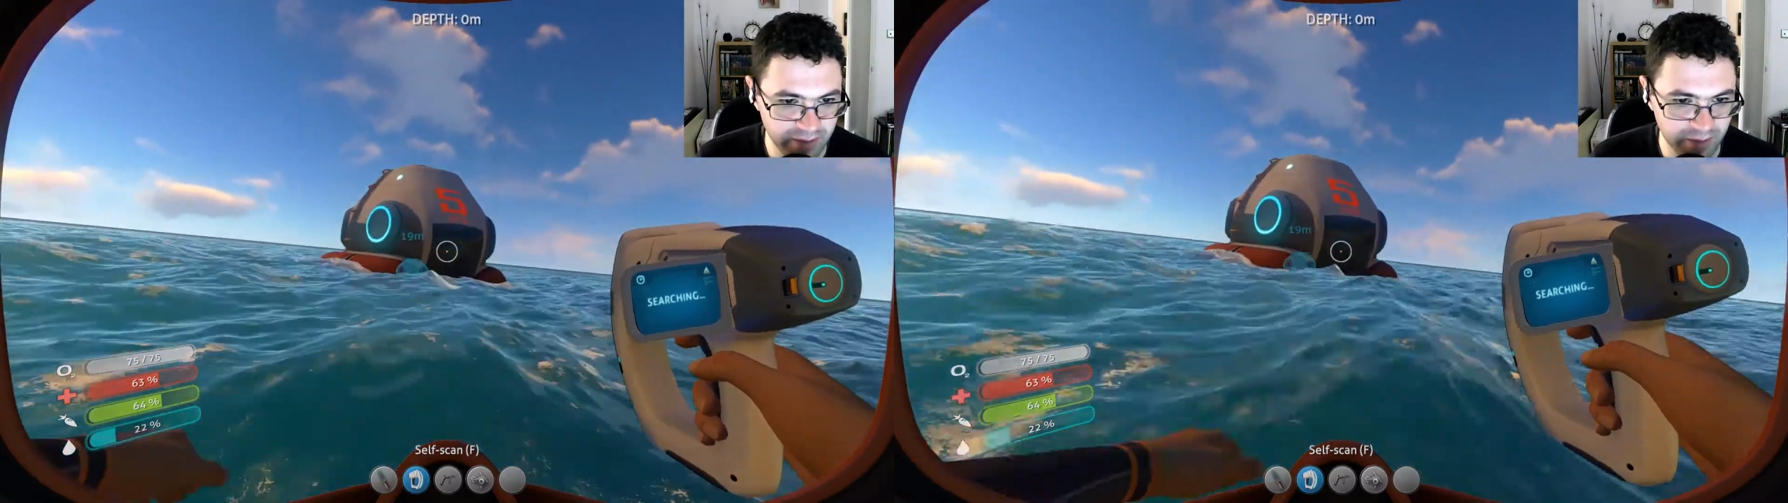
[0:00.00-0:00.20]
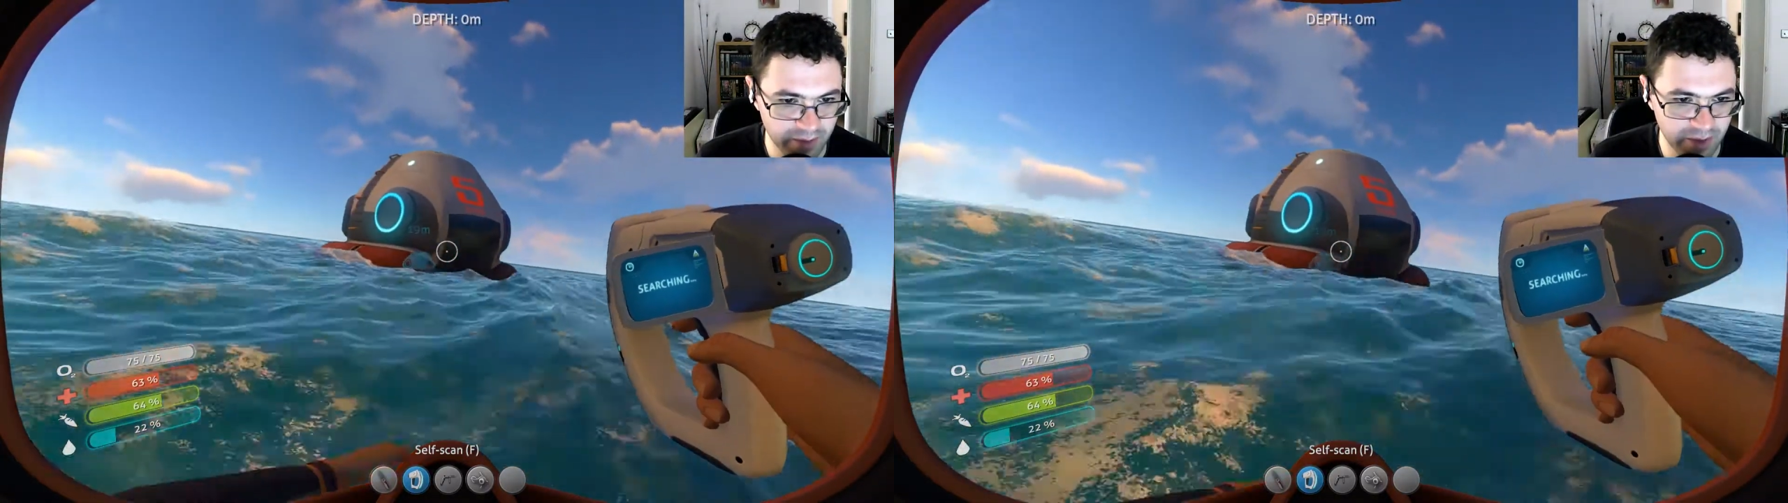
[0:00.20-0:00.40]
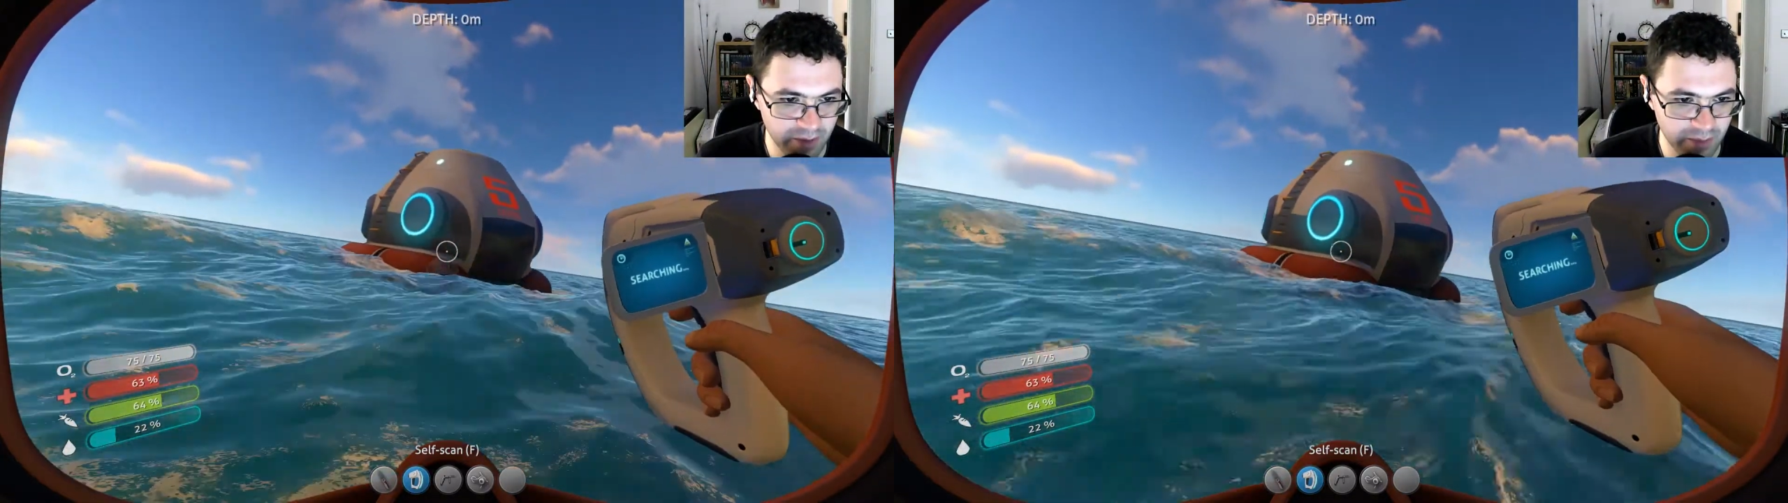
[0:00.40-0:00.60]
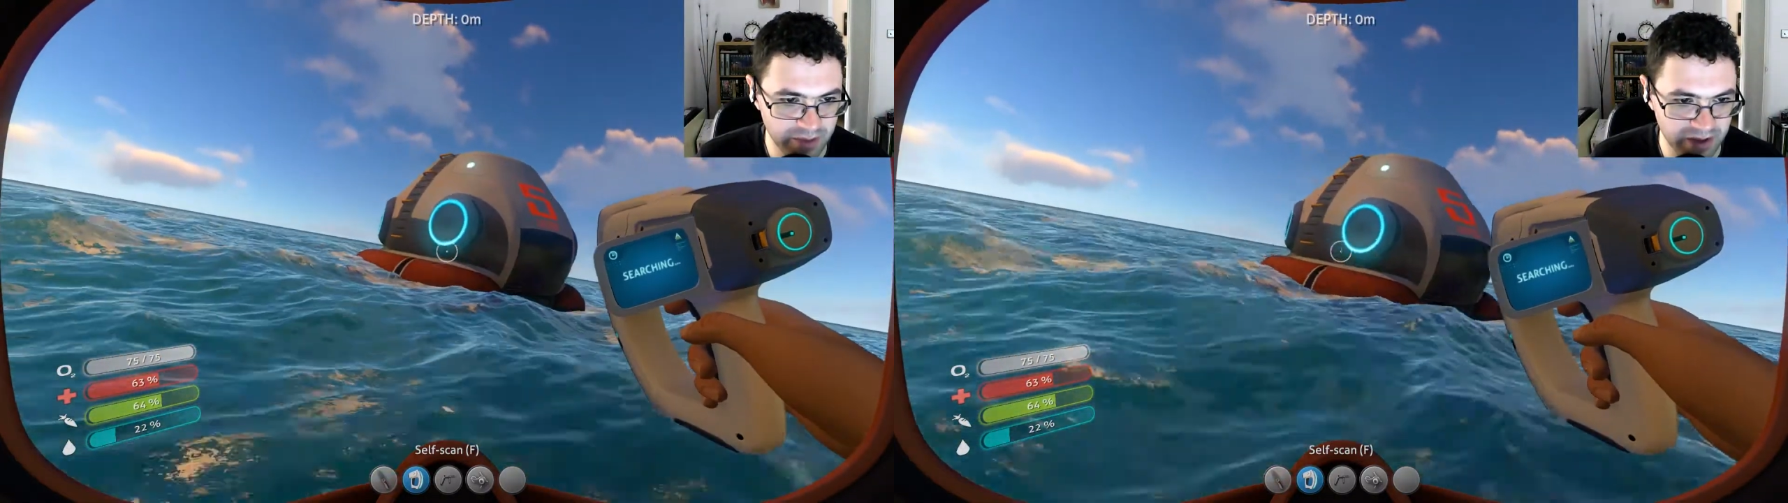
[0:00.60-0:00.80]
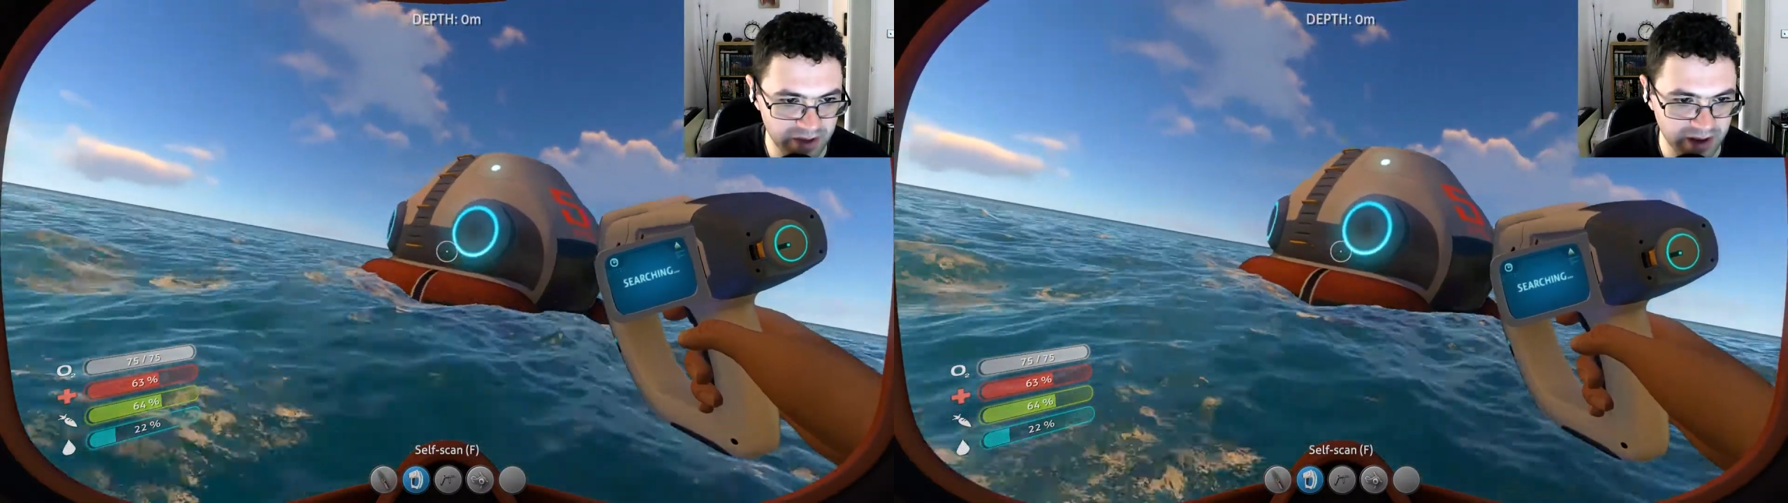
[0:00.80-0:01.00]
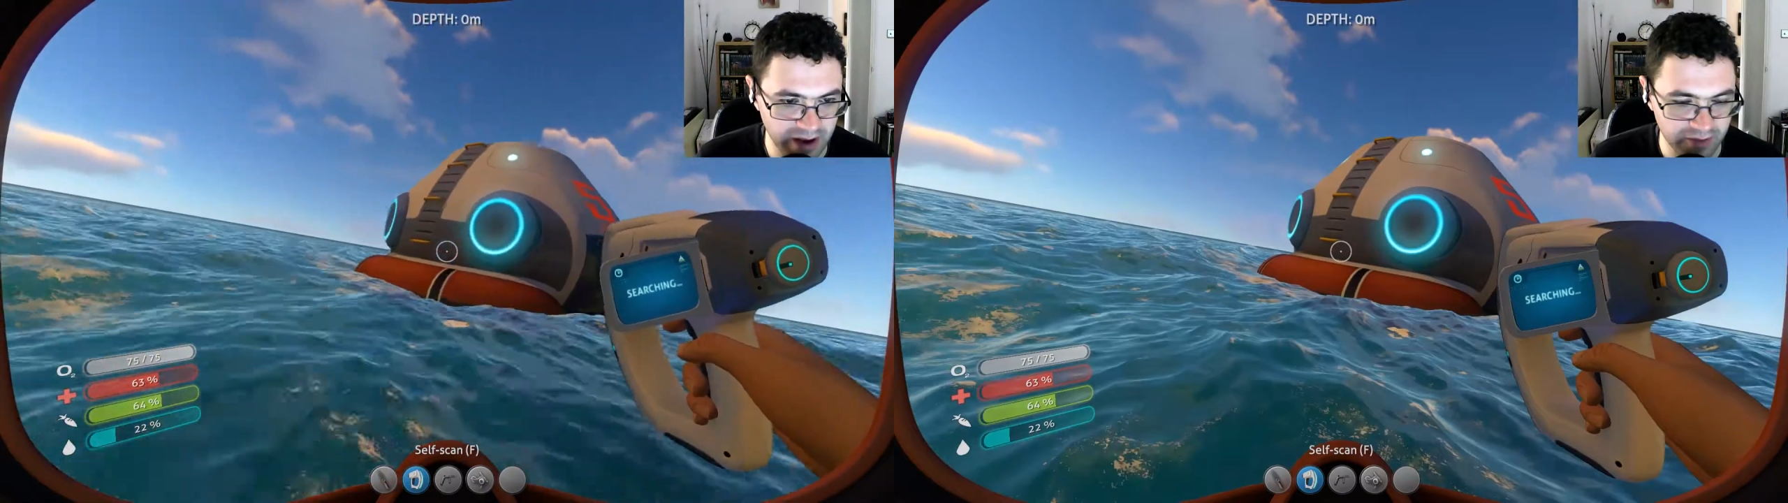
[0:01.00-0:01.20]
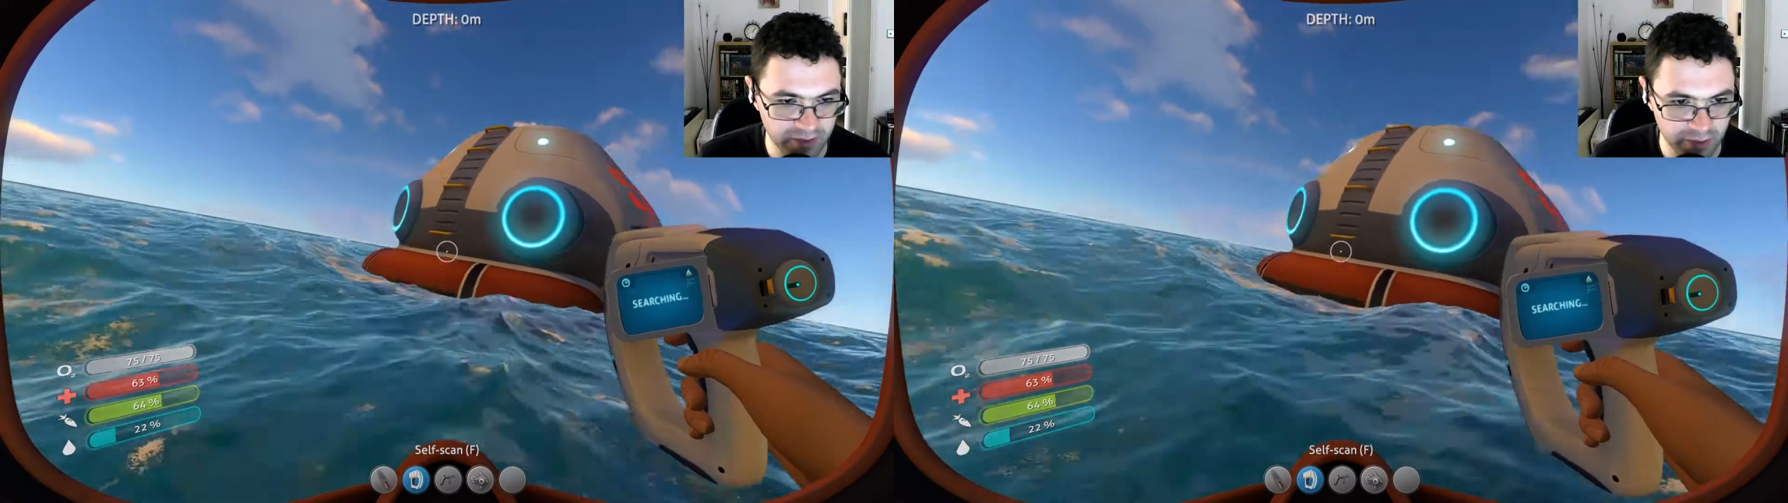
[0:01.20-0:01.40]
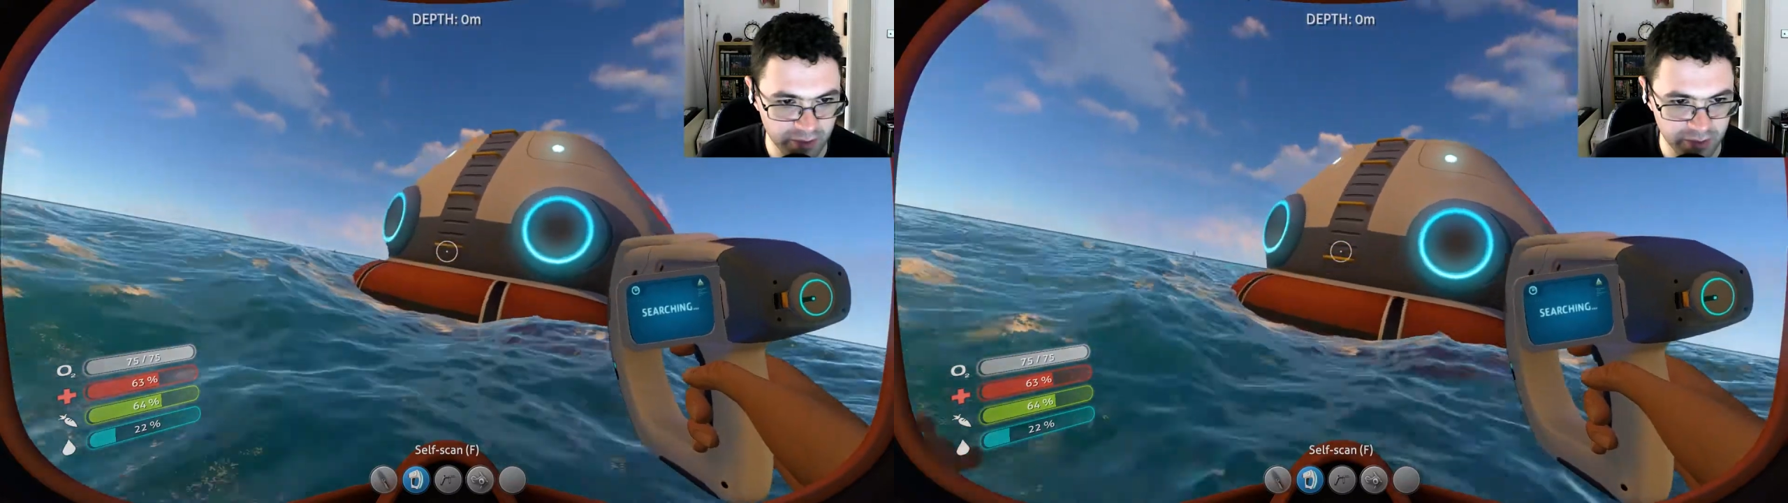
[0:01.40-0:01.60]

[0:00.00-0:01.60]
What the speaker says: Well, we'll go up the side ladder and go up